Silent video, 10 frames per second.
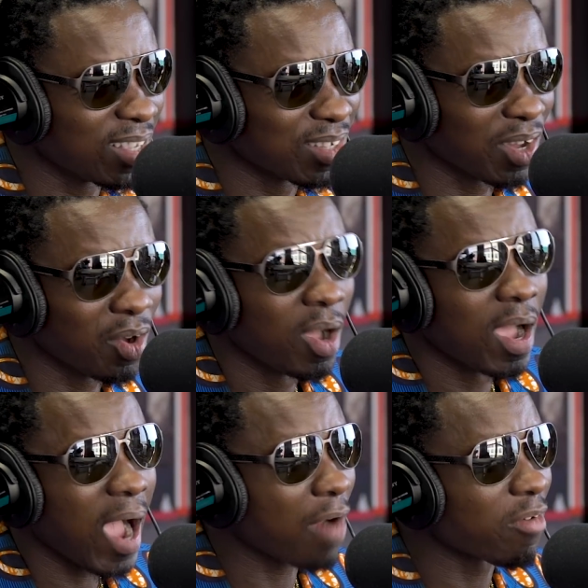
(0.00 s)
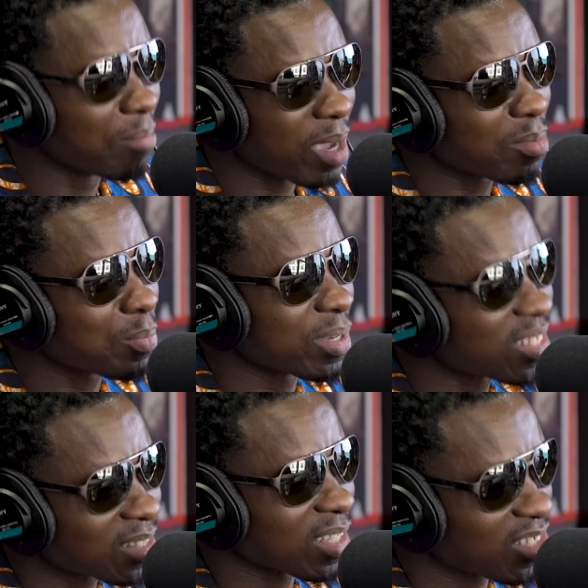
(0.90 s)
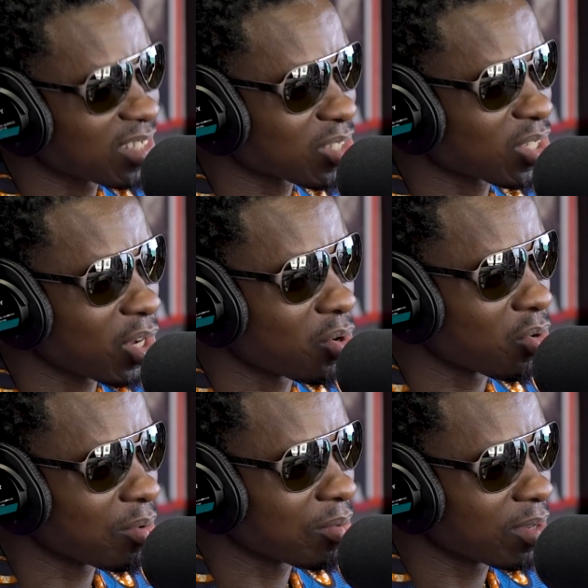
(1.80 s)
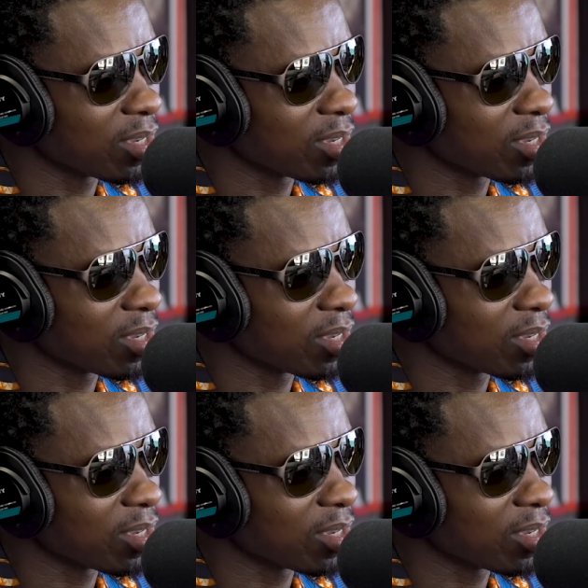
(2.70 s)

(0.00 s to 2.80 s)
you know, I remember being six years old